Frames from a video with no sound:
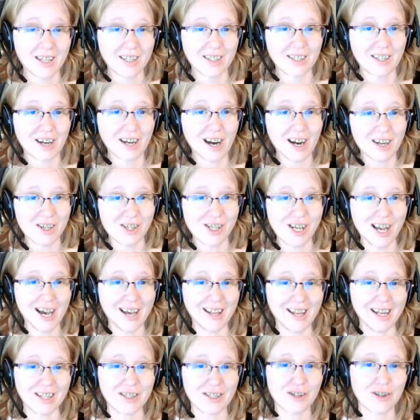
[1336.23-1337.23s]
Gosh,
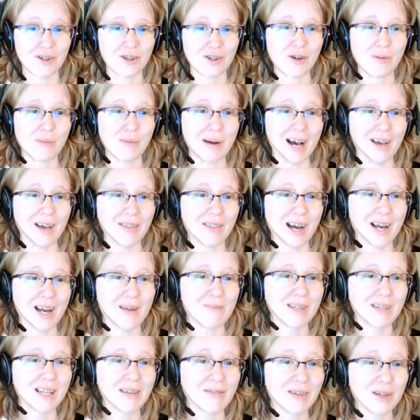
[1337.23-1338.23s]
yeah, that's true, Beth.
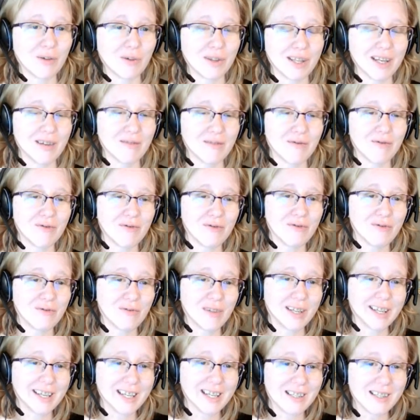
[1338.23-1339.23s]
I'm living within
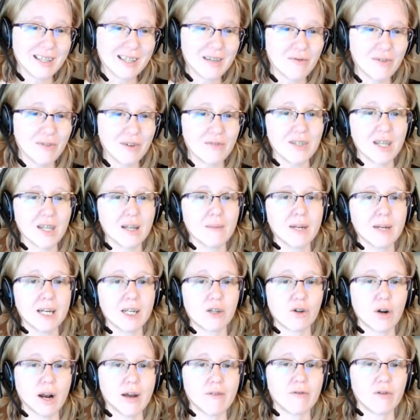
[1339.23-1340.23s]
easy
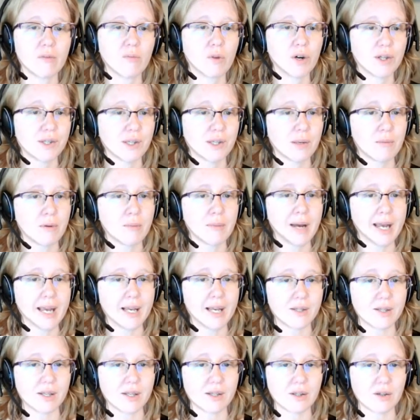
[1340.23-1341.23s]
15-minute drive from where some of my
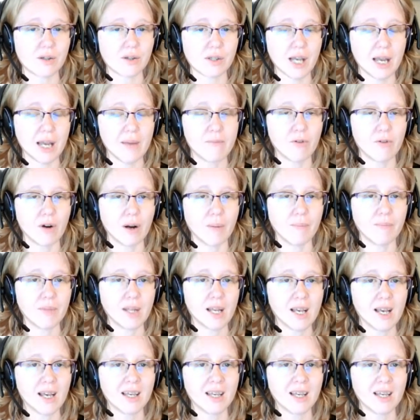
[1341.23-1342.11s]
ancestors came from.